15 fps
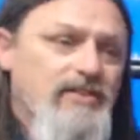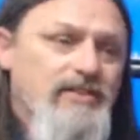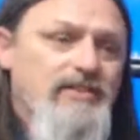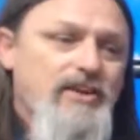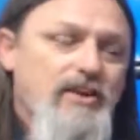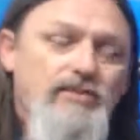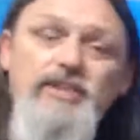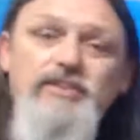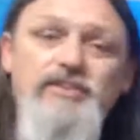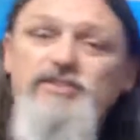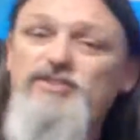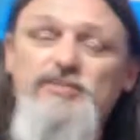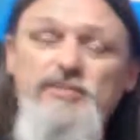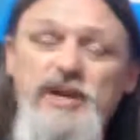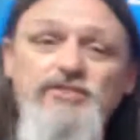
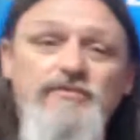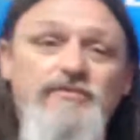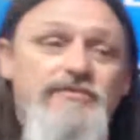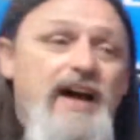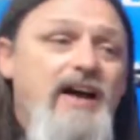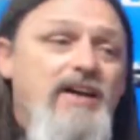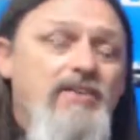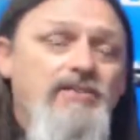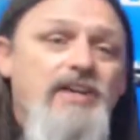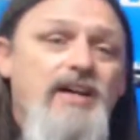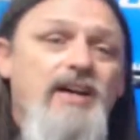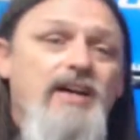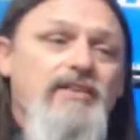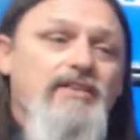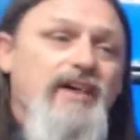These are special files
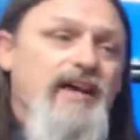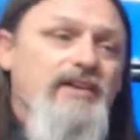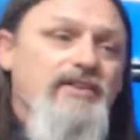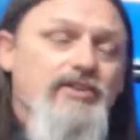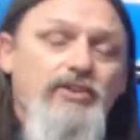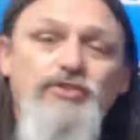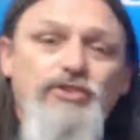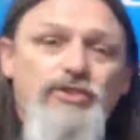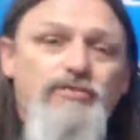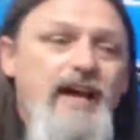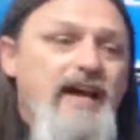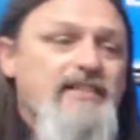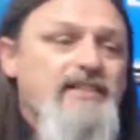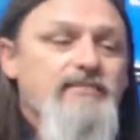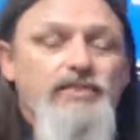that YouTube
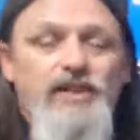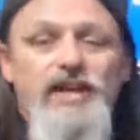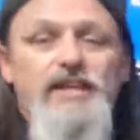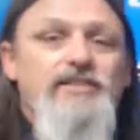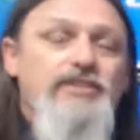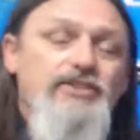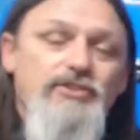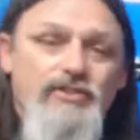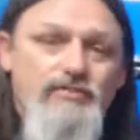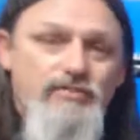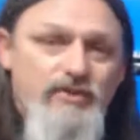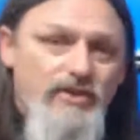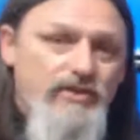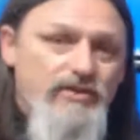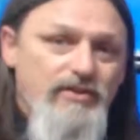has in place that you can
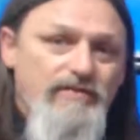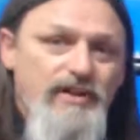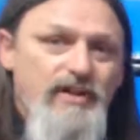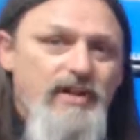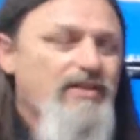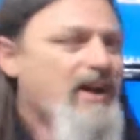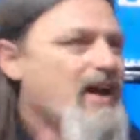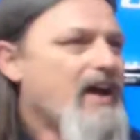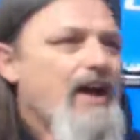put on your video.